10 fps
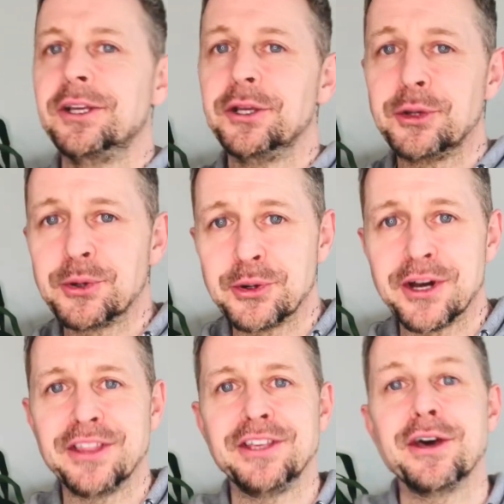you know,
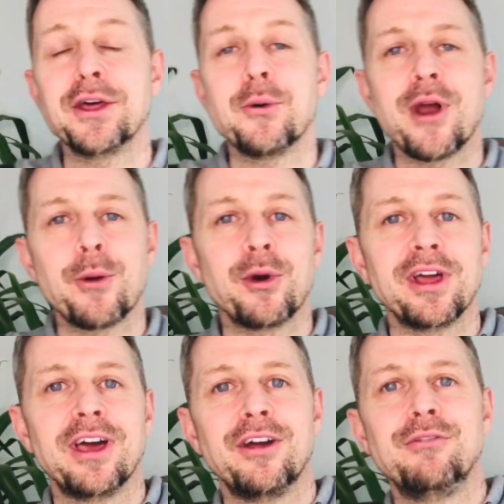and the other when I want
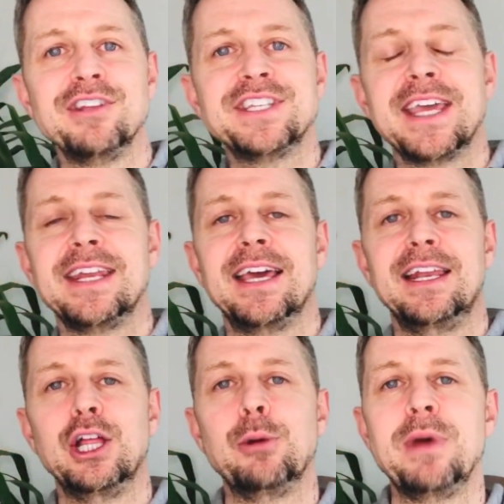to retain it a
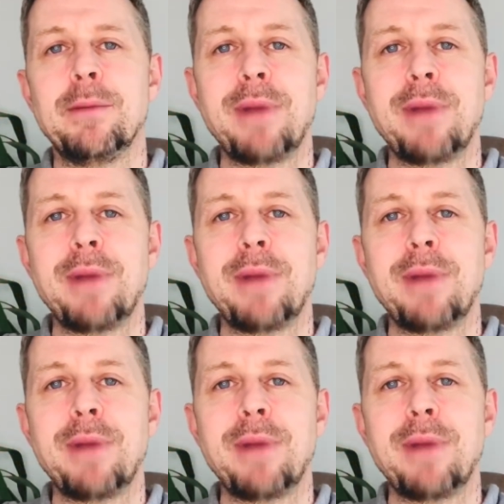little bit,